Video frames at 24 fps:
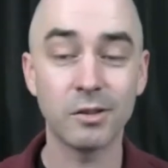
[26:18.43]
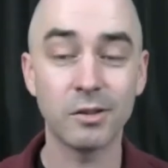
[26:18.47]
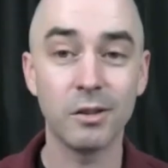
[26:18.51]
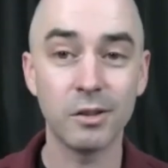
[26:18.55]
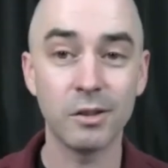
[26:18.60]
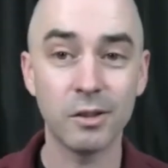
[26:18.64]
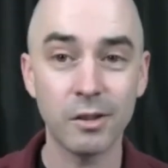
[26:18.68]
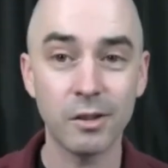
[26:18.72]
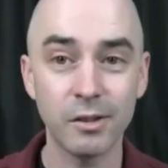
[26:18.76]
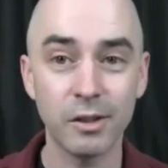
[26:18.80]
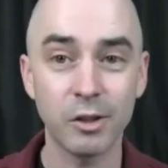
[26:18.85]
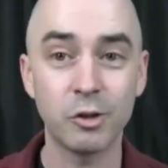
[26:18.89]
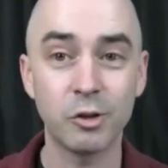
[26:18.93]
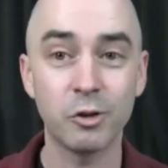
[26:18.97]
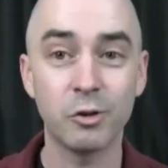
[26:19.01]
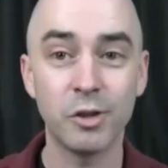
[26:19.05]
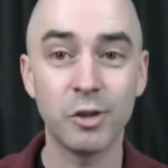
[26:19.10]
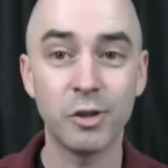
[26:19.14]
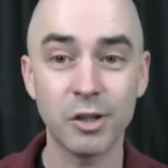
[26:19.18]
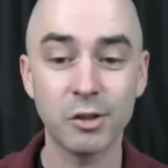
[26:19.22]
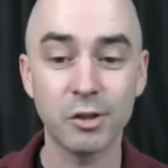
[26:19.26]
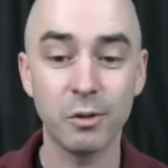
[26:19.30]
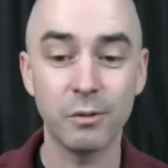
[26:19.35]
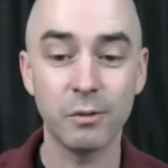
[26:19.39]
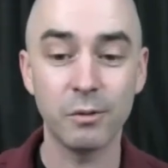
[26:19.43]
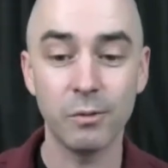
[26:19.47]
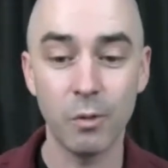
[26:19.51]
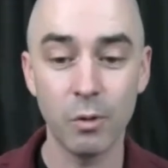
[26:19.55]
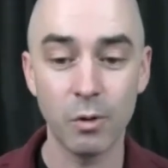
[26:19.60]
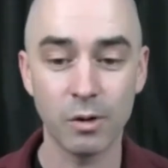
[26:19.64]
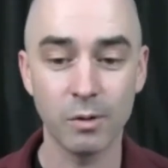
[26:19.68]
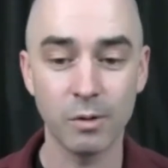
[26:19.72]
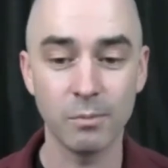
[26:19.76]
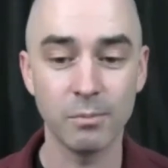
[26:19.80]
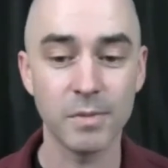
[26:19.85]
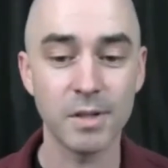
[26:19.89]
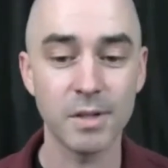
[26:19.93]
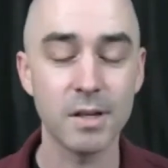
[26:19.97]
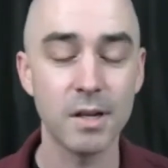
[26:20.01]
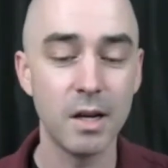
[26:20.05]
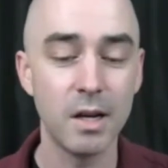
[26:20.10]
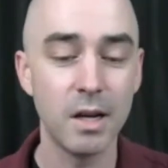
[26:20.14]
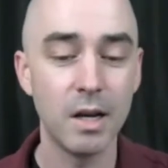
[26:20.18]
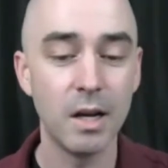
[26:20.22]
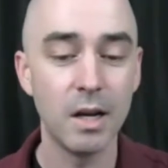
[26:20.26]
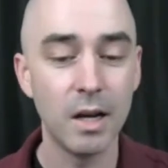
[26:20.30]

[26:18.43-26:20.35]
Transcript: to learn the traditional forms.